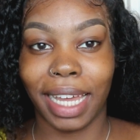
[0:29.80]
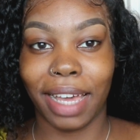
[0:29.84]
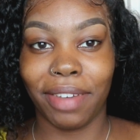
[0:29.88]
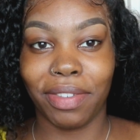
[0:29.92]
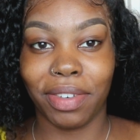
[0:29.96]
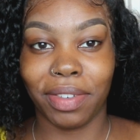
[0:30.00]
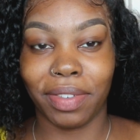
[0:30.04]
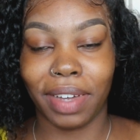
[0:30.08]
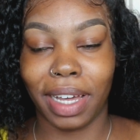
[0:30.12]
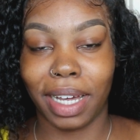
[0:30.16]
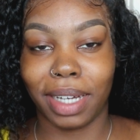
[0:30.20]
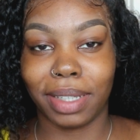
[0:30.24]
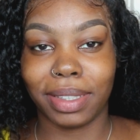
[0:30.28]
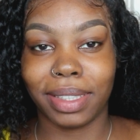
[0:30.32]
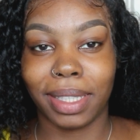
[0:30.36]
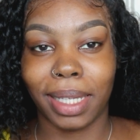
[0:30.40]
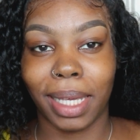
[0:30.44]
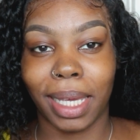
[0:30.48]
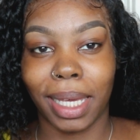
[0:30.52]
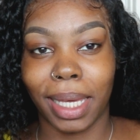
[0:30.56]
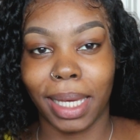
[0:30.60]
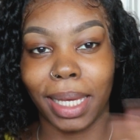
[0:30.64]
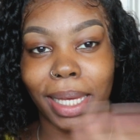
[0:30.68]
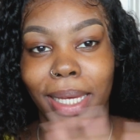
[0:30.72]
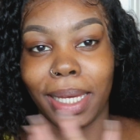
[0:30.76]
life of ours
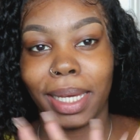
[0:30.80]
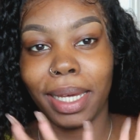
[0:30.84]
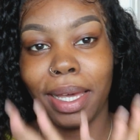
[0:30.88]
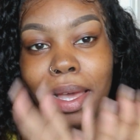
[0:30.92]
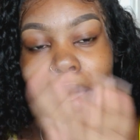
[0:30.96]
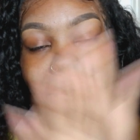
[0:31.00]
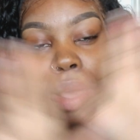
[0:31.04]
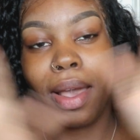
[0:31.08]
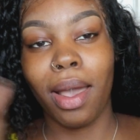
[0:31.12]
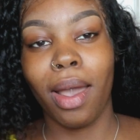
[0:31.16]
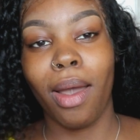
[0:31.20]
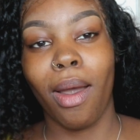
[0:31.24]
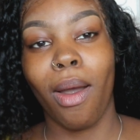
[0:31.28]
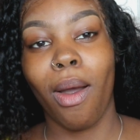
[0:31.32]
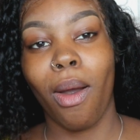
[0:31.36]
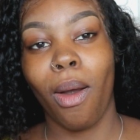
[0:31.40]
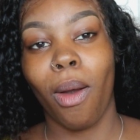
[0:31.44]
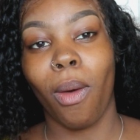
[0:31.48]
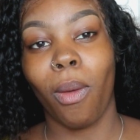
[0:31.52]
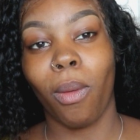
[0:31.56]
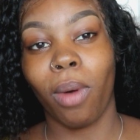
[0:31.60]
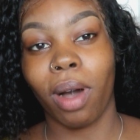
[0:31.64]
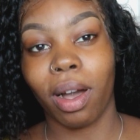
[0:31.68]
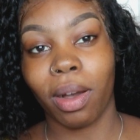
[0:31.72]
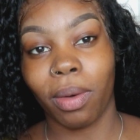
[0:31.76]
here.
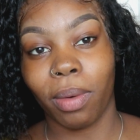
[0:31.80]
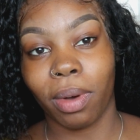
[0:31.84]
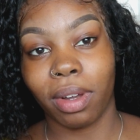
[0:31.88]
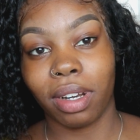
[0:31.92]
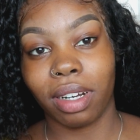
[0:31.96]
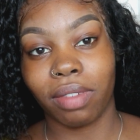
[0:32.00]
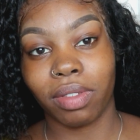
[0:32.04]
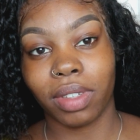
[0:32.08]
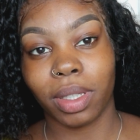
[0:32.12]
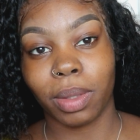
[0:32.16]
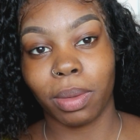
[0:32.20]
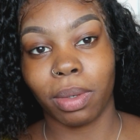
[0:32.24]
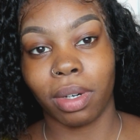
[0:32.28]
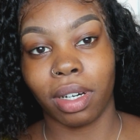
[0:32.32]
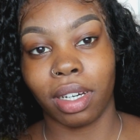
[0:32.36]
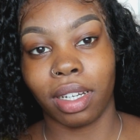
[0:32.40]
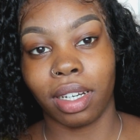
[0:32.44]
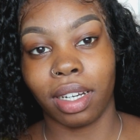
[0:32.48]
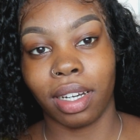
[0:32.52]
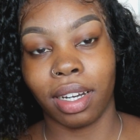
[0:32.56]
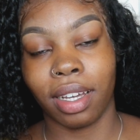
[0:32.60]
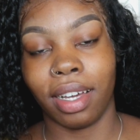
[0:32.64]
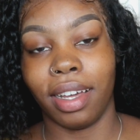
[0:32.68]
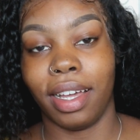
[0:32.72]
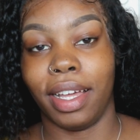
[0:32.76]
Well done
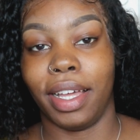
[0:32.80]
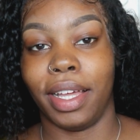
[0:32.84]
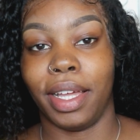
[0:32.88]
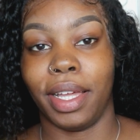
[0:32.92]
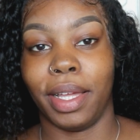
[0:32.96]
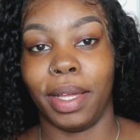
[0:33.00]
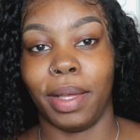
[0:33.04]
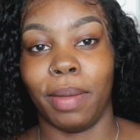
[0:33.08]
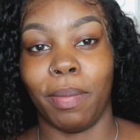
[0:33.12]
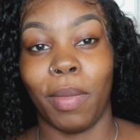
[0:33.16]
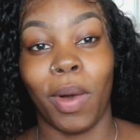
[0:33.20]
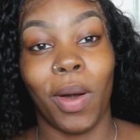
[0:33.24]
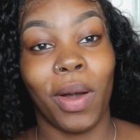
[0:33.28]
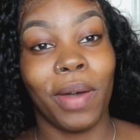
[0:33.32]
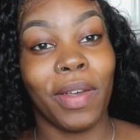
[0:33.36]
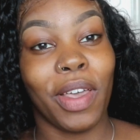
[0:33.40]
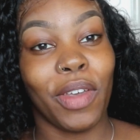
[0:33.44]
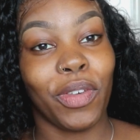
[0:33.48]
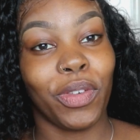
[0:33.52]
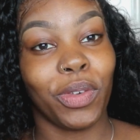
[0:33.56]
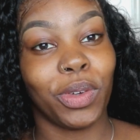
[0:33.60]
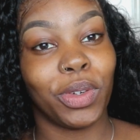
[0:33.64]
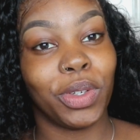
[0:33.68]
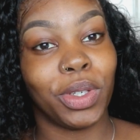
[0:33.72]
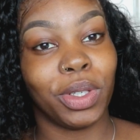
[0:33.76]
everyone.
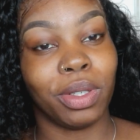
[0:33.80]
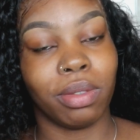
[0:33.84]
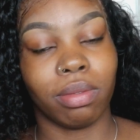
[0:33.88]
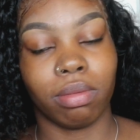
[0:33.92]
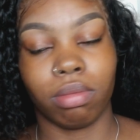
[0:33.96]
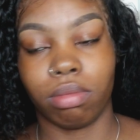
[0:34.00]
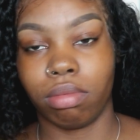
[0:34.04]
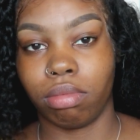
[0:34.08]
If you're new,